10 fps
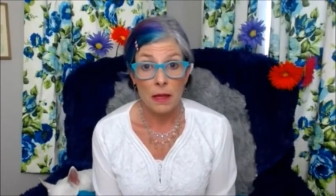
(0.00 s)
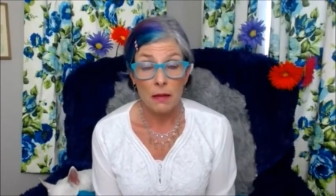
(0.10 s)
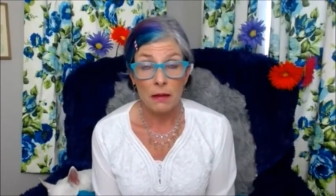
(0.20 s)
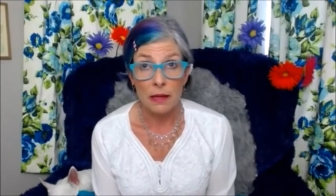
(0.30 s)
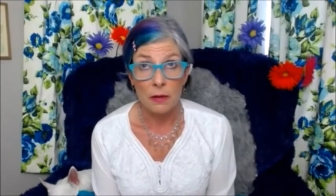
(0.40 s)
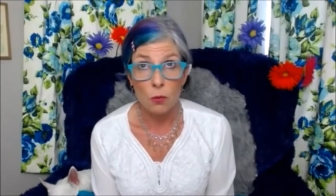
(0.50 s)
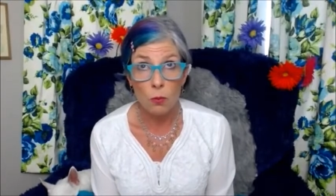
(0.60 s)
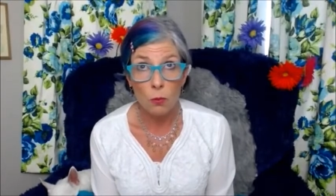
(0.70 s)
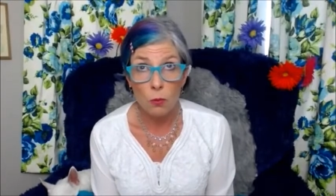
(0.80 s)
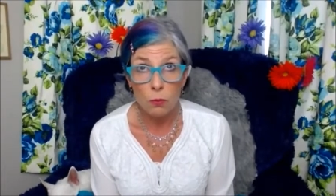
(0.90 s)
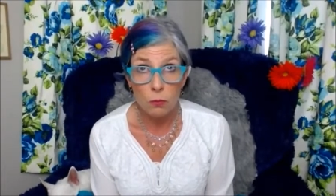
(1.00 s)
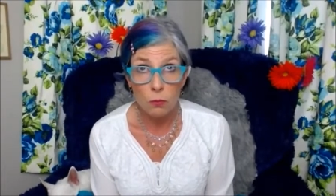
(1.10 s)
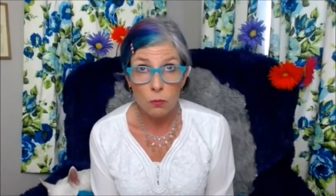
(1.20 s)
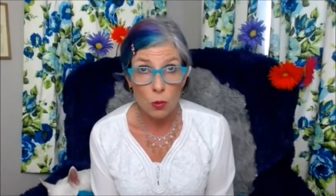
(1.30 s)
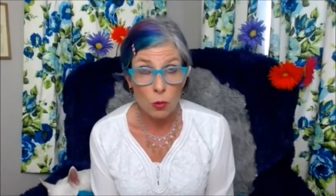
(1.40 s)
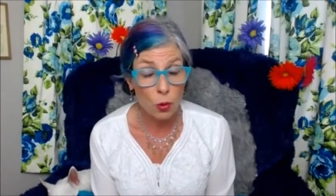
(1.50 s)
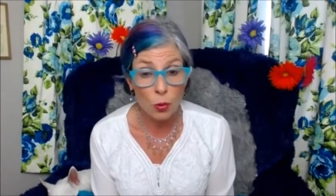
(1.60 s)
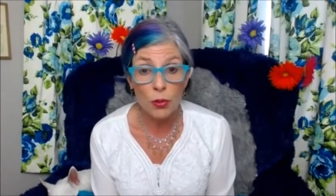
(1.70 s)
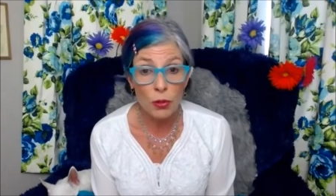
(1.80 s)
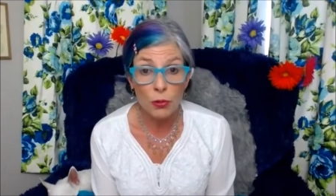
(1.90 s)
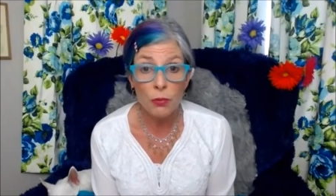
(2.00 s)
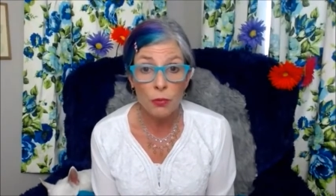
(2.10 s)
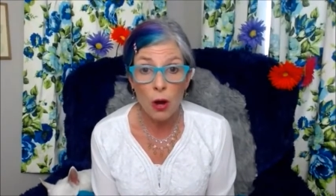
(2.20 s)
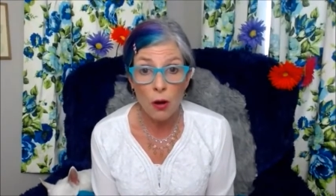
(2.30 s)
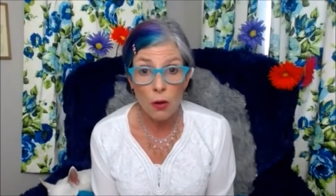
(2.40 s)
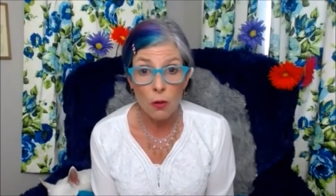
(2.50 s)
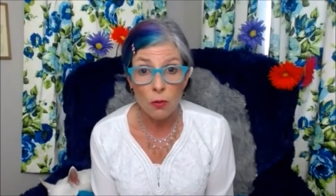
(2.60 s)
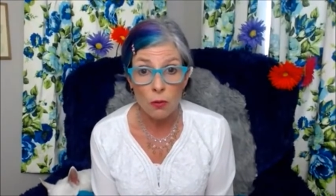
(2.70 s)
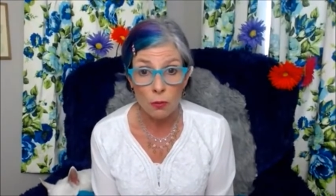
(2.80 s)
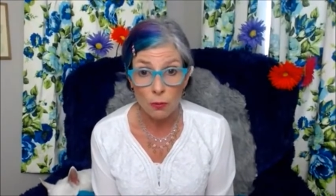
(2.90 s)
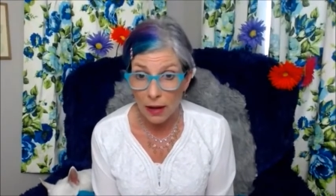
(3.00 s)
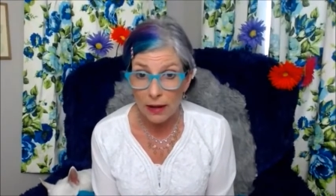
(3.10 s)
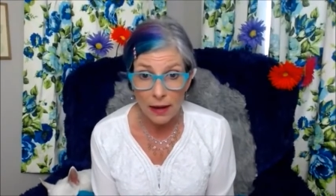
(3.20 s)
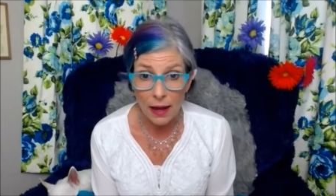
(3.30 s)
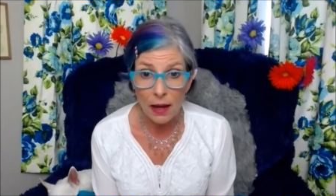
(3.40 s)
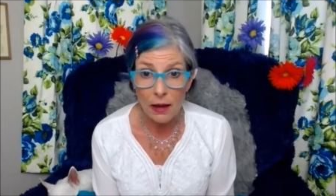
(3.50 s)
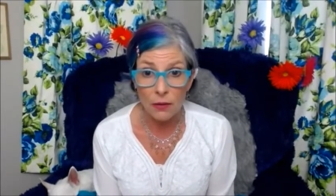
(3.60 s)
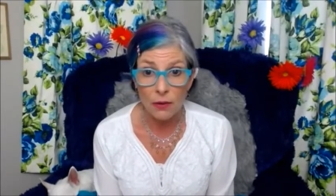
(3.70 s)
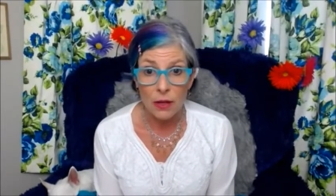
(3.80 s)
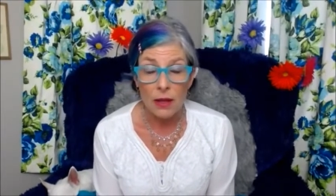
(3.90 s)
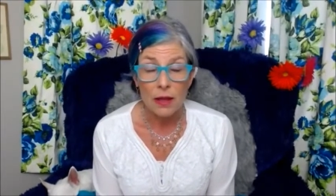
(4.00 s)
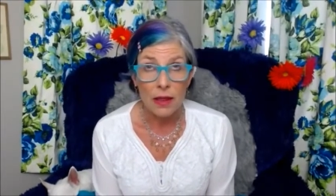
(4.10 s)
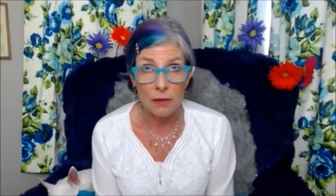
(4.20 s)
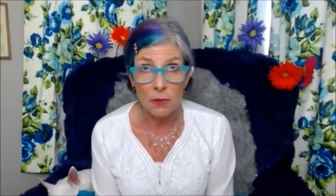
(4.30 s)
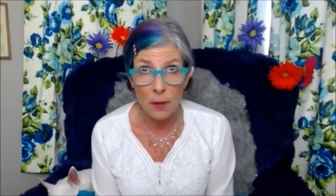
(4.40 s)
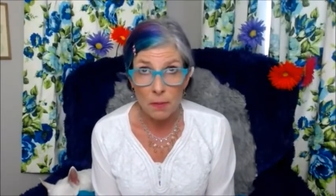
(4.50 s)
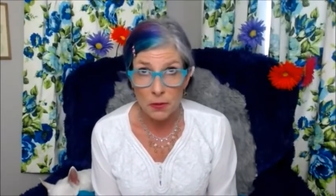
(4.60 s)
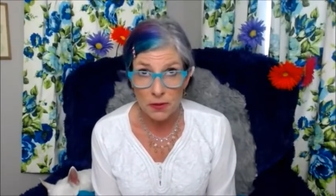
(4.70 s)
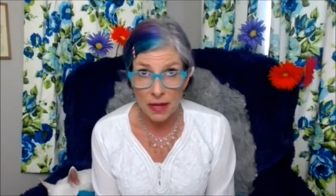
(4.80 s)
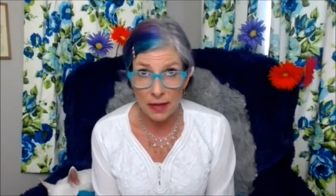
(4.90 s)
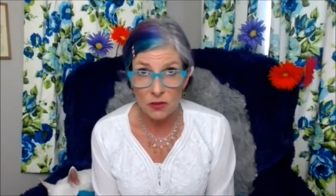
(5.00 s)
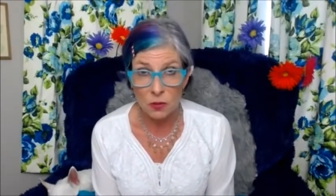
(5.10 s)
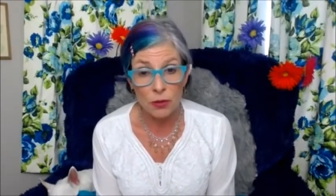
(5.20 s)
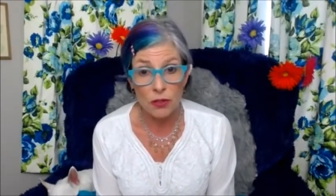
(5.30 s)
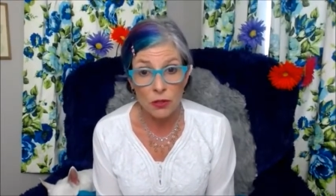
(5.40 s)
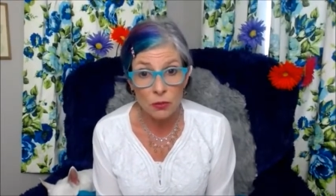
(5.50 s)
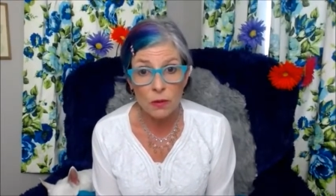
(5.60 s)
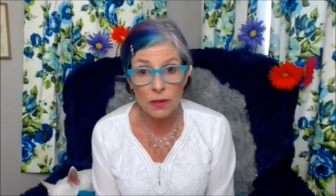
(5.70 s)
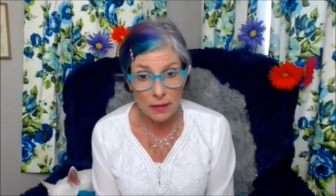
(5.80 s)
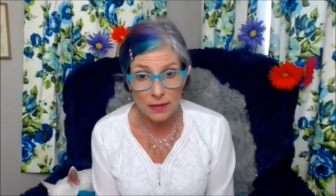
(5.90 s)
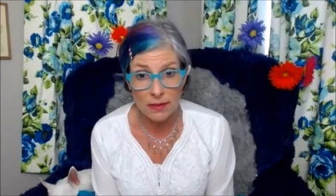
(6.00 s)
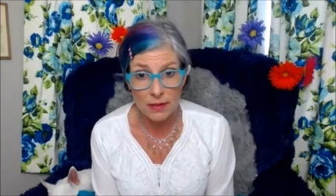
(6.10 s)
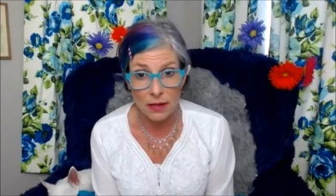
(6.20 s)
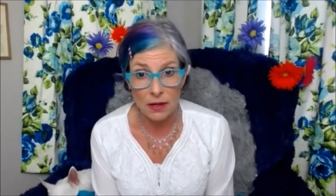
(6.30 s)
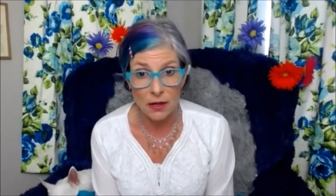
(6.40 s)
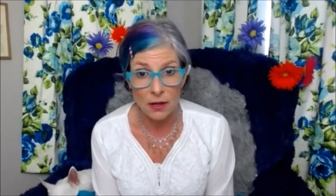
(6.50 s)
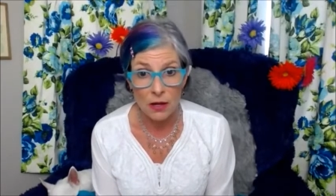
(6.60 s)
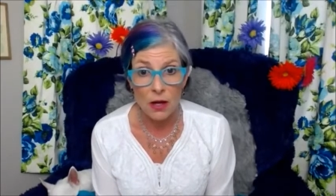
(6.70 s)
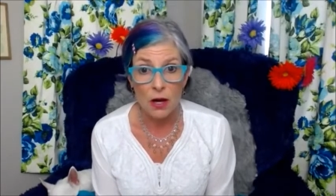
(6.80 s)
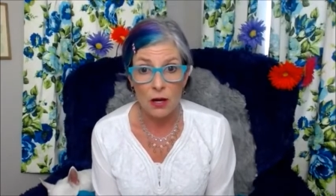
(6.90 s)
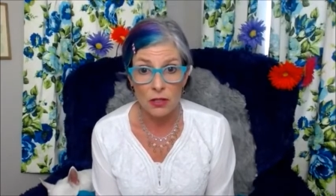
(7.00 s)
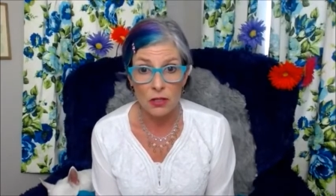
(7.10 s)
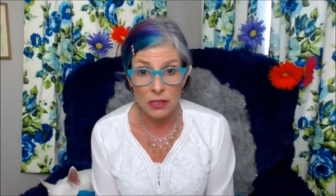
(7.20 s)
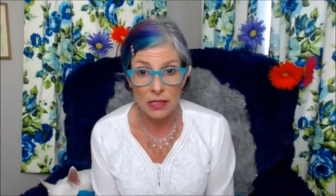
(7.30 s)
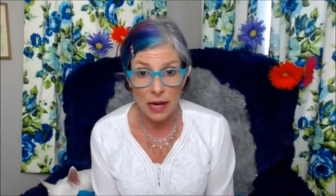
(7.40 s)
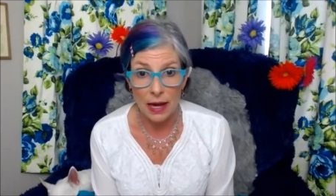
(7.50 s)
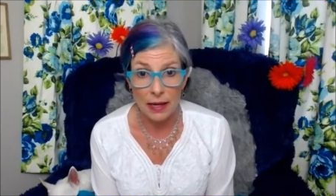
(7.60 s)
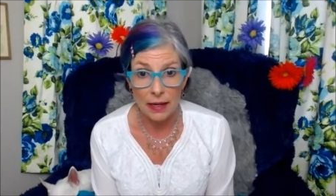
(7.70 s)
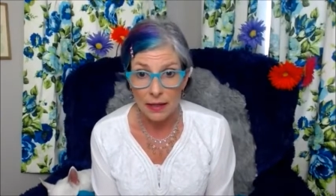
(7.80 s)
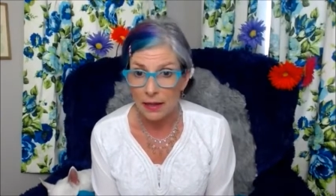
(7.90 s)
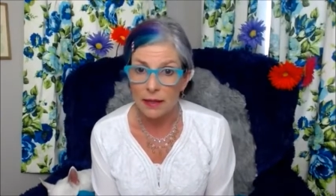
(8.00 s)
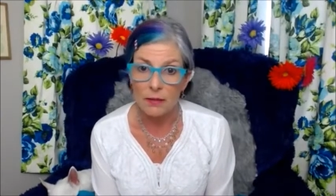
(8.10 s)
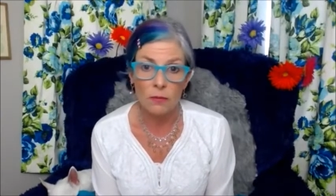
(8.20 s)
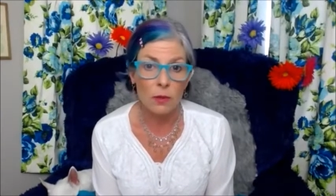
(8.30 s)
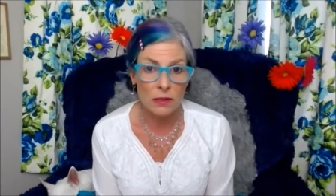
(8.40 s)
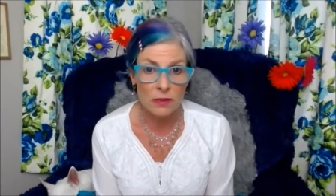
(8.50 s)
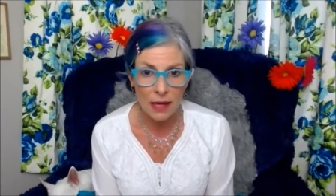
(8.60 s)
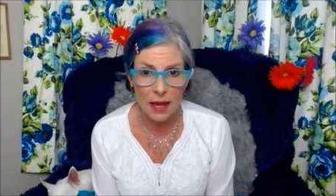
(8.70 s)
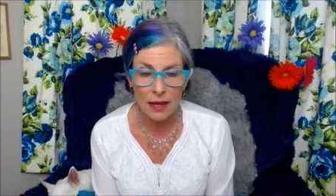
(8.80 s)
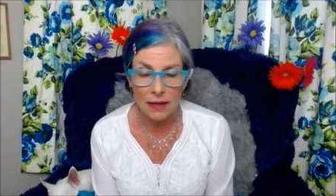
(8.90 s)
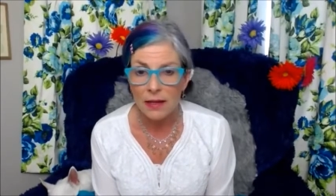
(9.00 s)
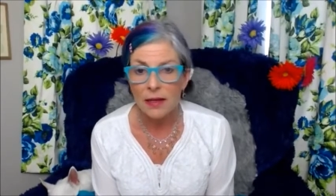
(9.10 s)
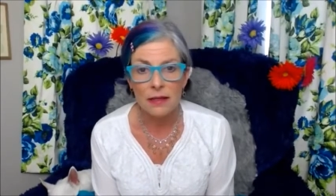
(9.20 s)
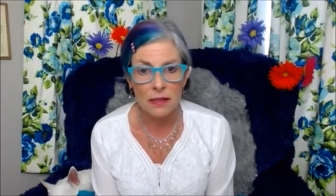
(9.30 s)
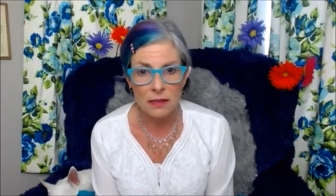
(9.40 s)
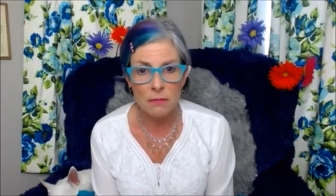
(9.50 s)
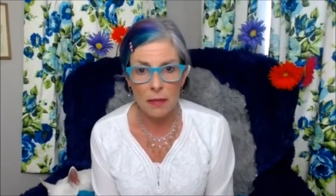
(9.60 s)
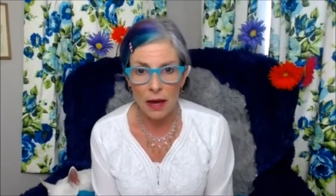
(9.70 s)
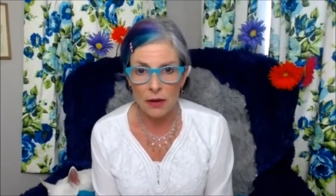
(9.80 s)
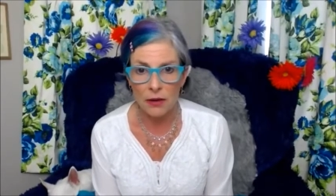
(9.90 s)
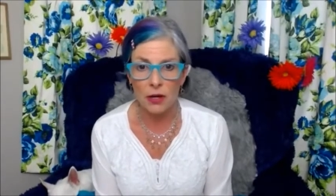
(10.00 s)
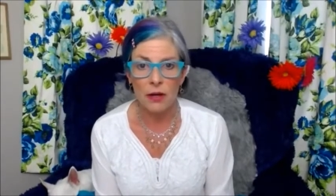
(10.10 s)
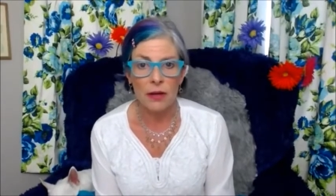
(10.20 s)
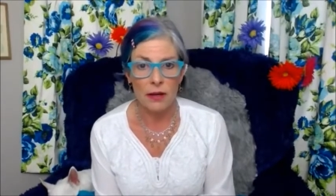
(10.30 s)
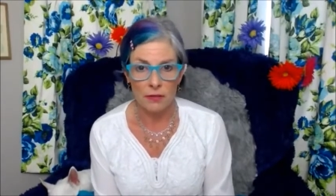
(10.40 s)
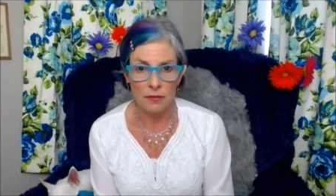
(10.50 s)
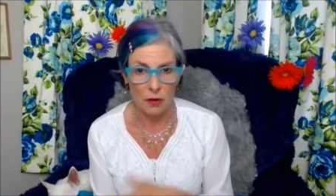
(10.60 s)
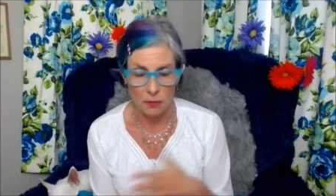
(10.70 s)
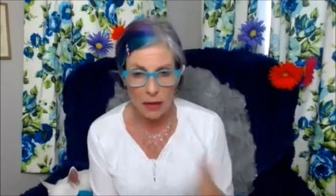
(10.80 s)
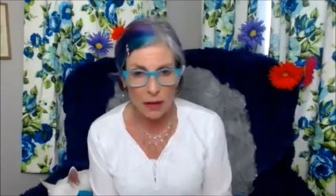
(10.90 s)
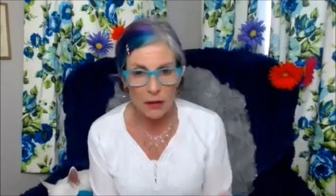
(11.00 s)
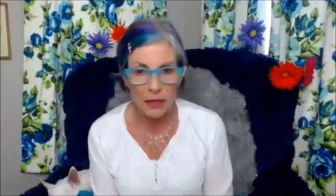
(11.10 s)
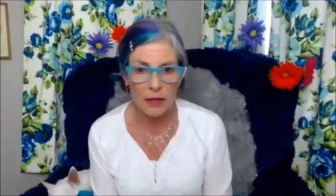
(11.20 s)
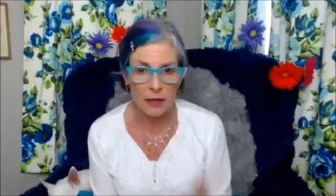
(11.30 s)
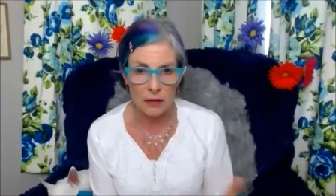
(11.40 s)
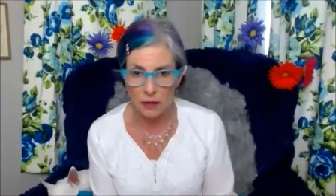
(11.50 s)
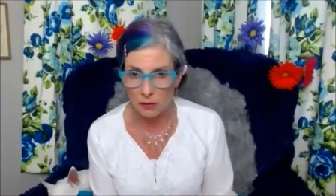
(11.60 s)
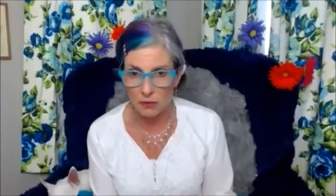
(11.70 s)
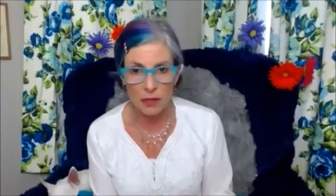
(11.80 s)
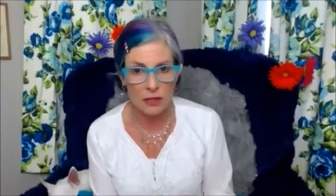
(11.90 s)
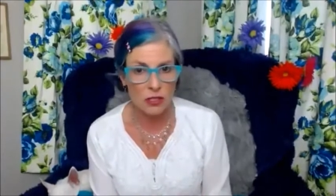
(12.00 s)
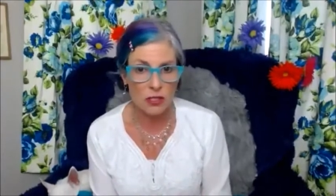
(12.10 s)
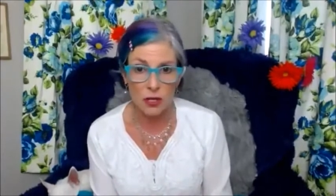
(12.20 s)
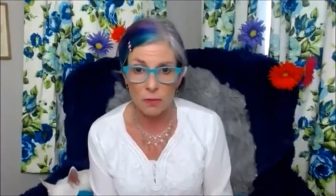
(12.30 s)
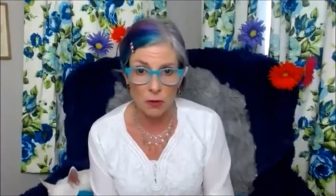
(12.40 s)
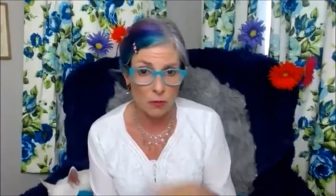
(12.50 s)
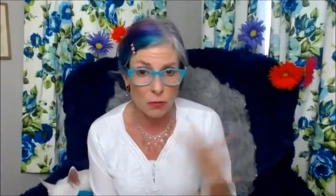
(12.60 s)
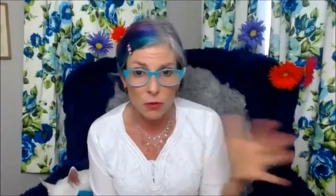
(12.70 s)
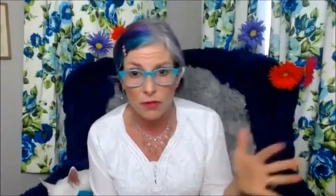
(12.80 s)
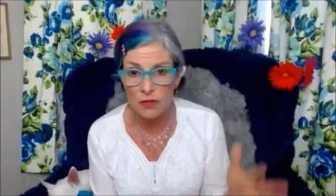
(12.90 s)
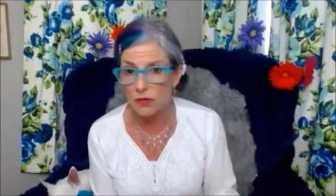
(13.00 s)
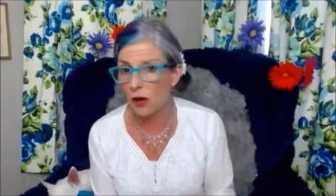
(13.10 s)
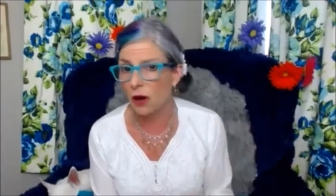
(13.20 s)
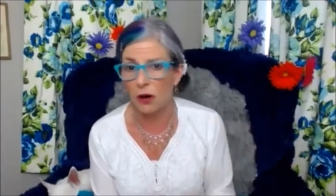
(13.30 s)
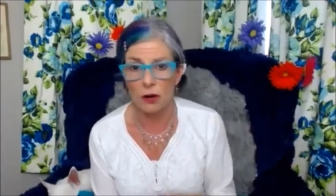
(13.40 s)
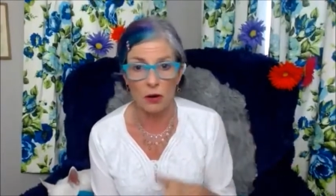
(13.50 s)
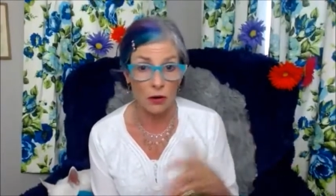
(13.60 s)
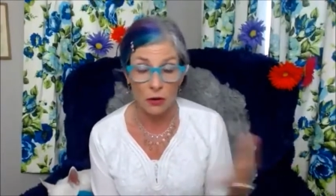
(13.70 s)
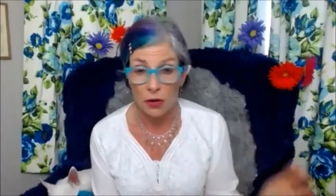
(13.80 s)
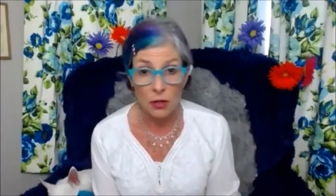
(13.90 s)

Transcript: like who do you know right now that represents what you would consider a good guy and it, once again it doesn't matter if they're married in another relationship or a movie star or,